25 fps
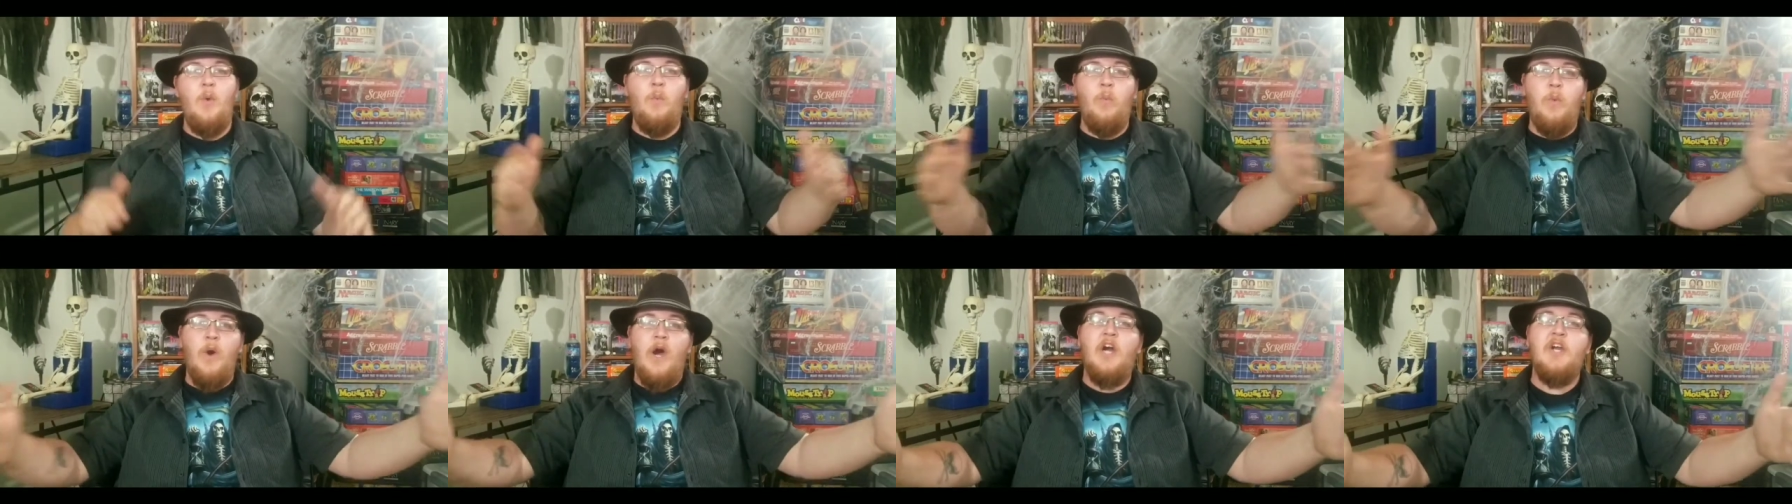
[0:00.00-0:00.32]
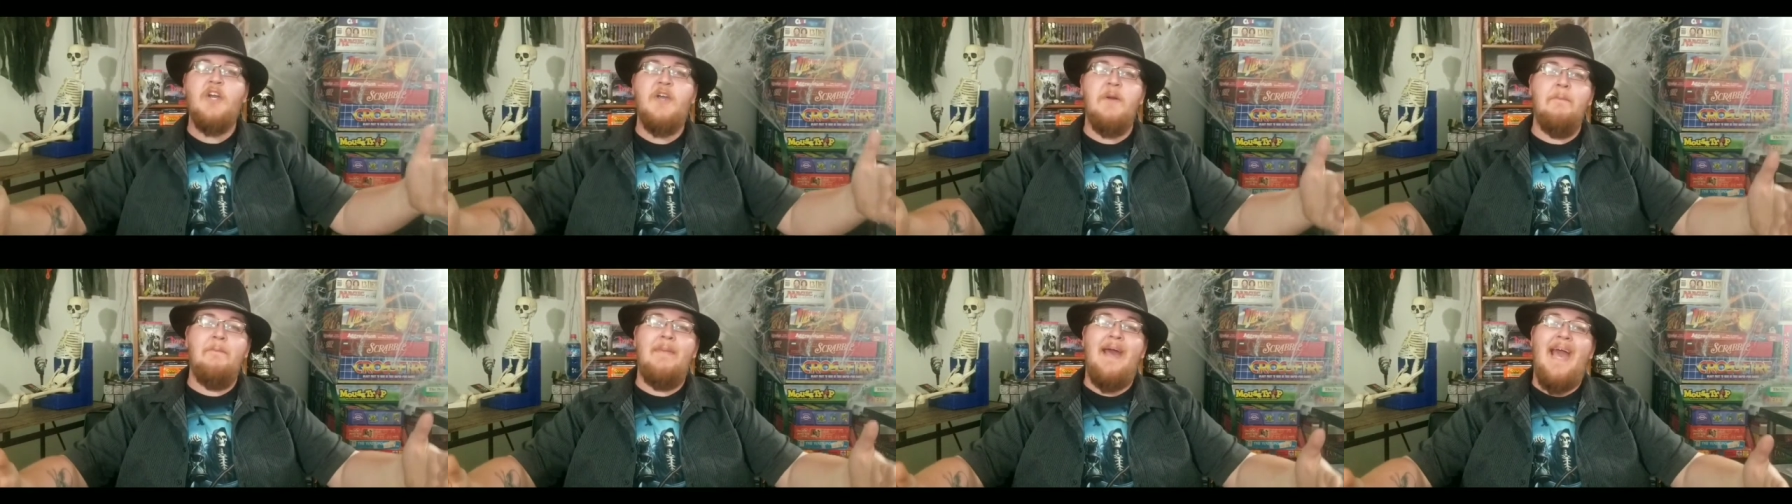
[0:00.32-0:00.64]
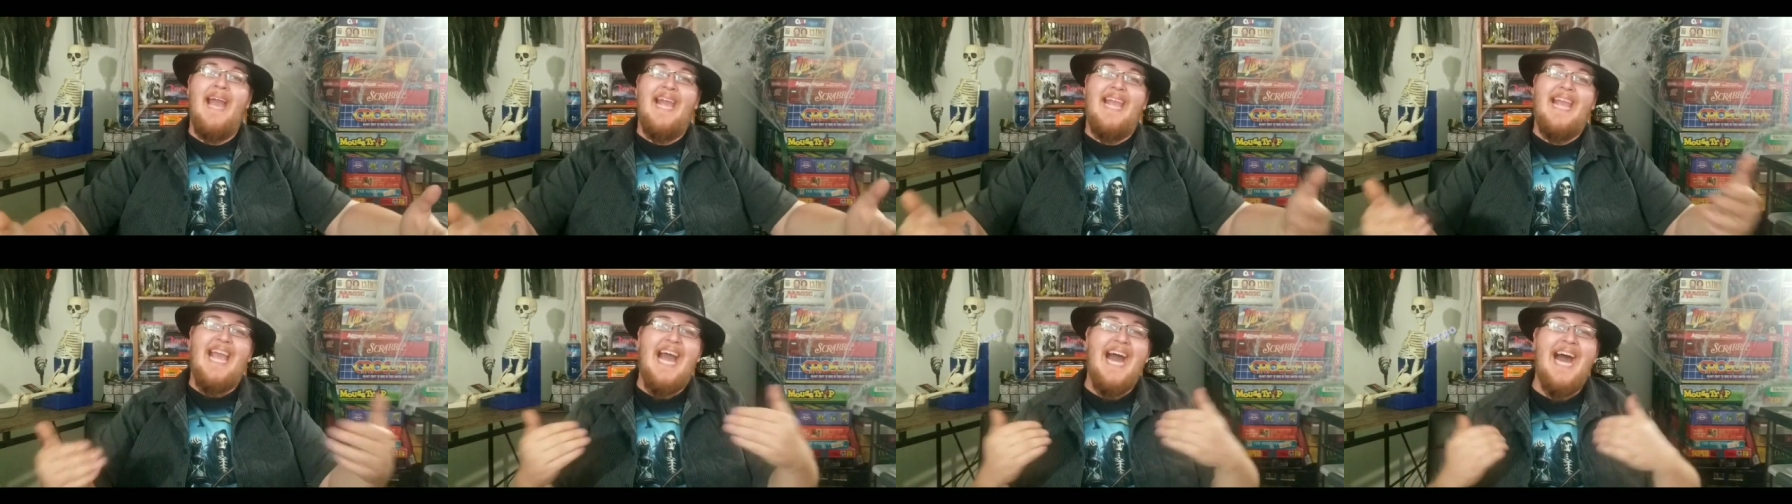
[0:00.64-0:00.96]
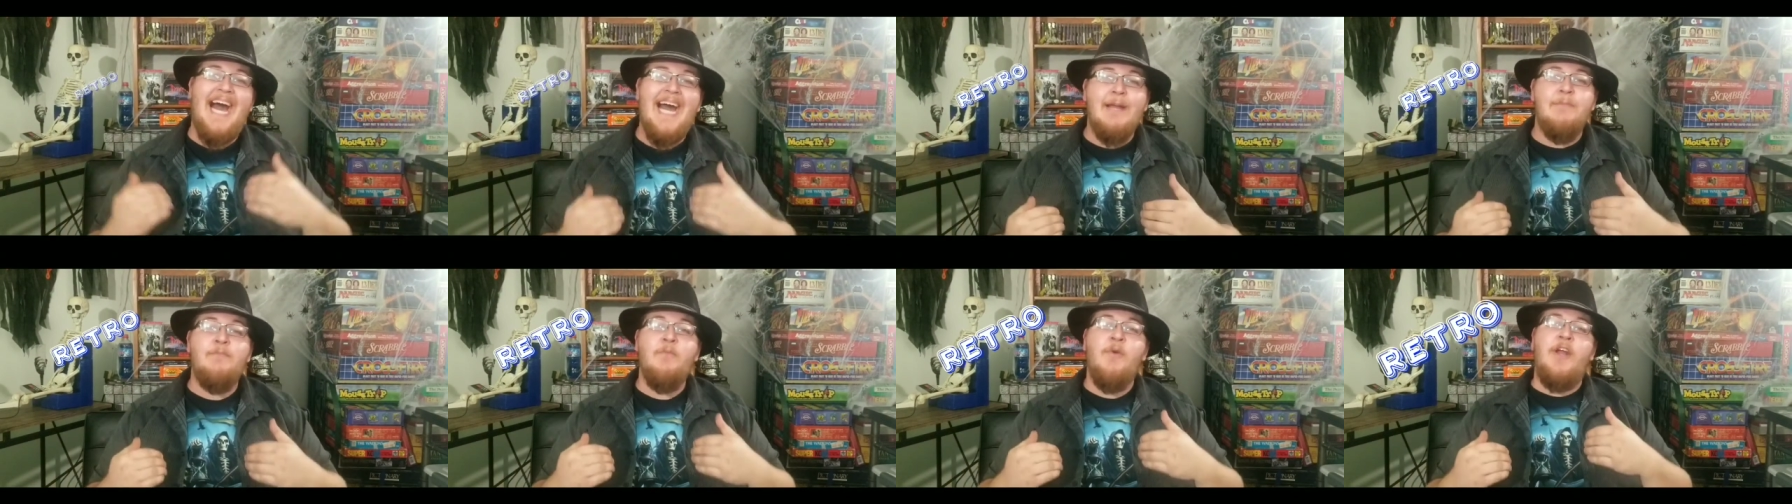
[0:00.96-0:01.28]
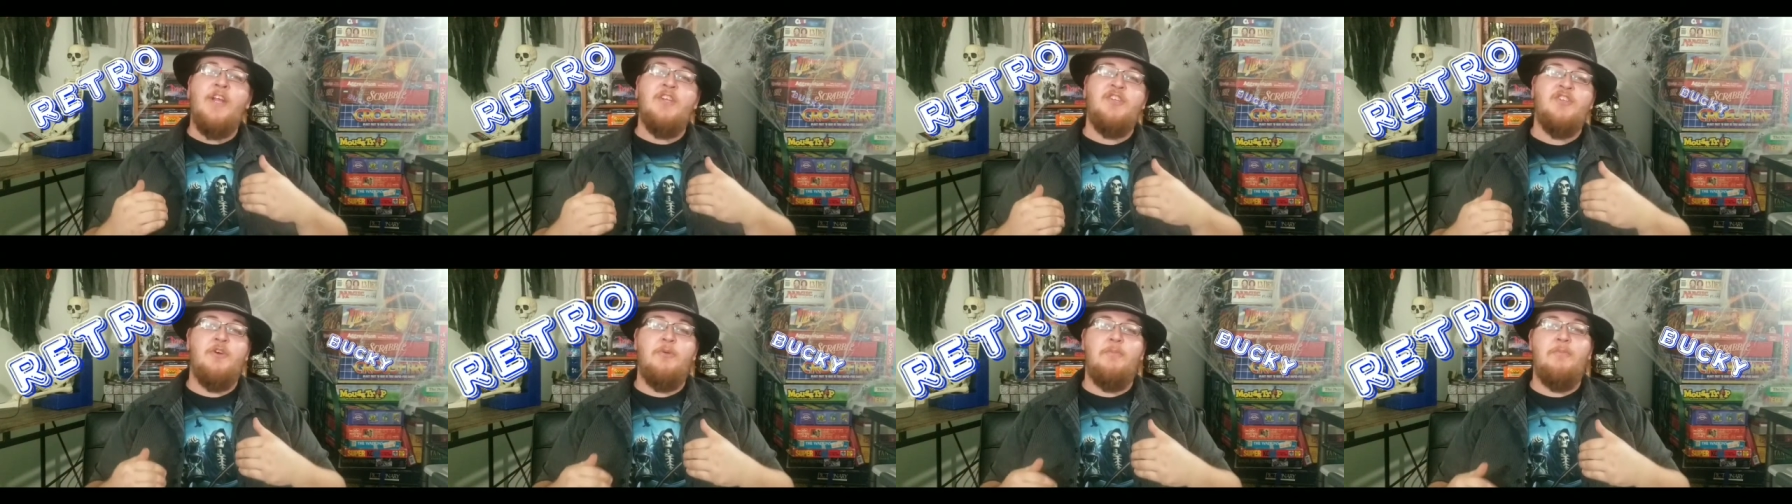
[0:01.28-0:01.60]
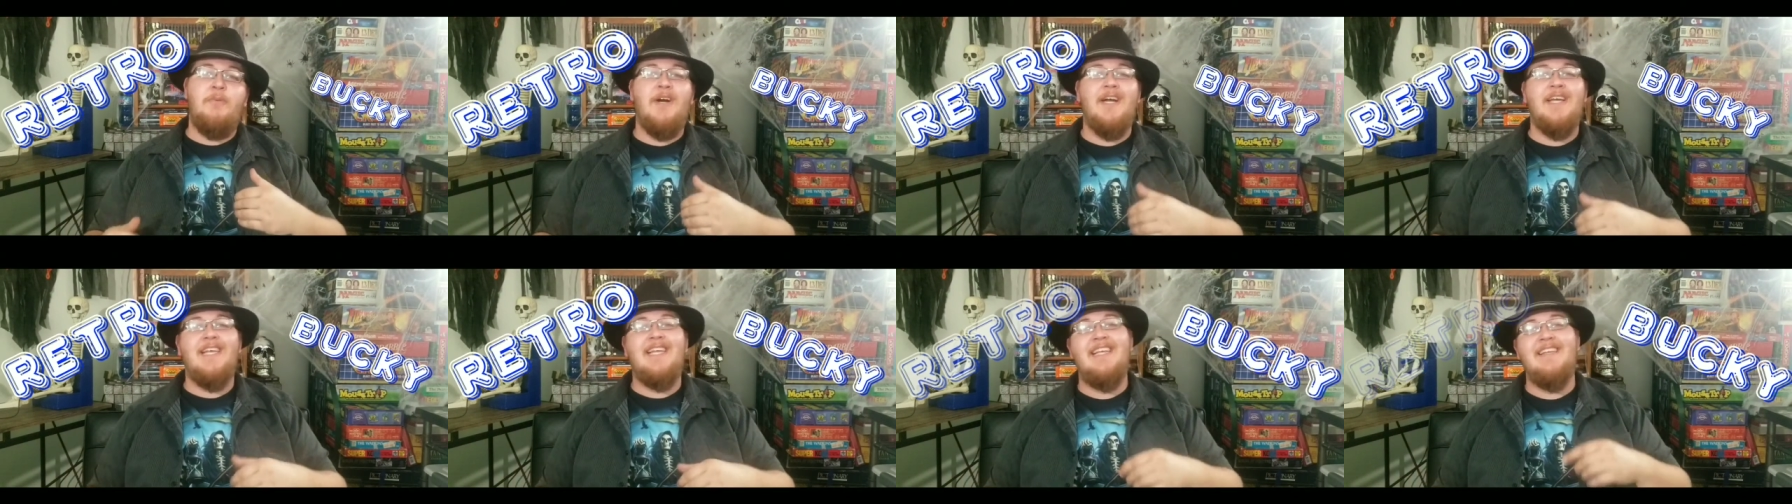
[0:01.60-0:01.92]
Welcome back. I'm Retro
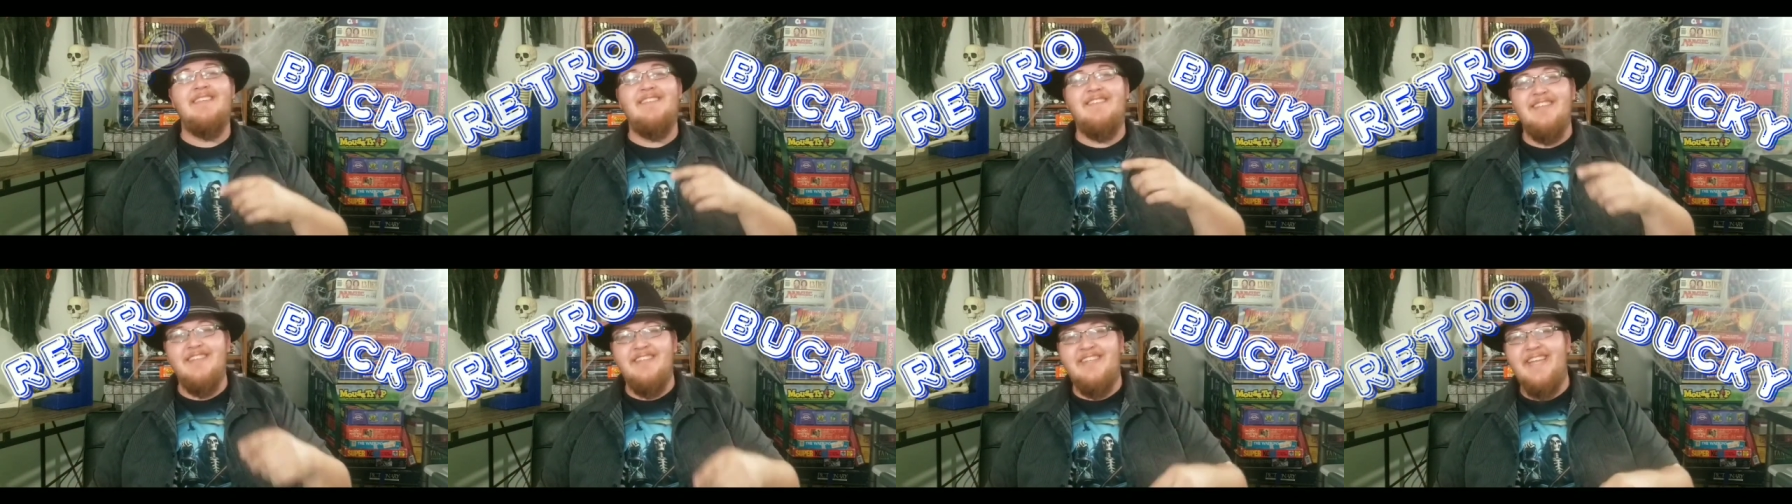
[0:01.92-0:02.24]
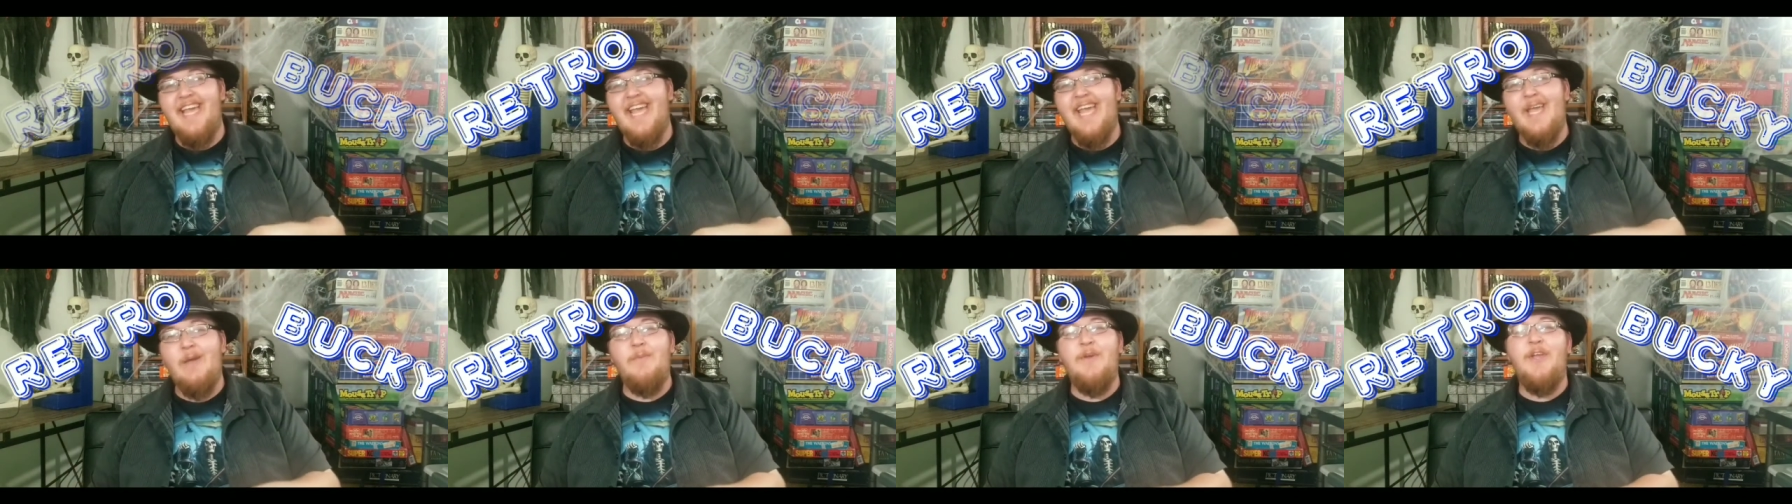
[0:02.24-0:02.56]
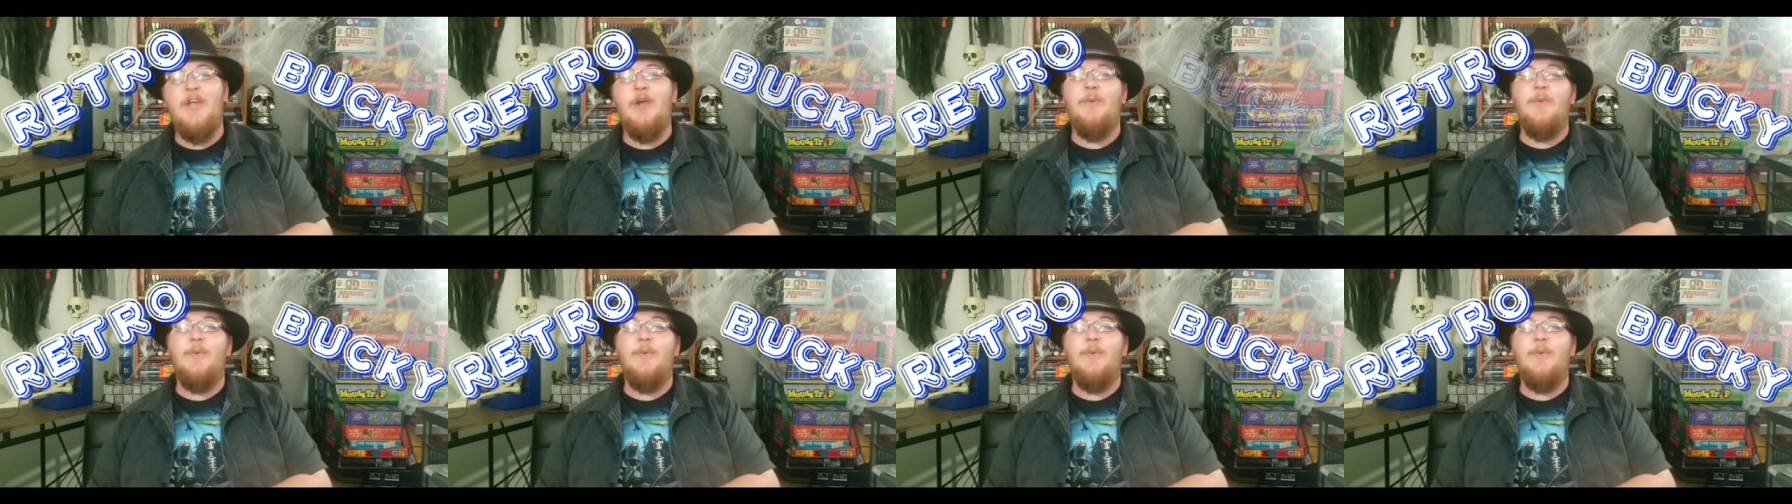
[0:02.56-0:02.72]
Bucky and today we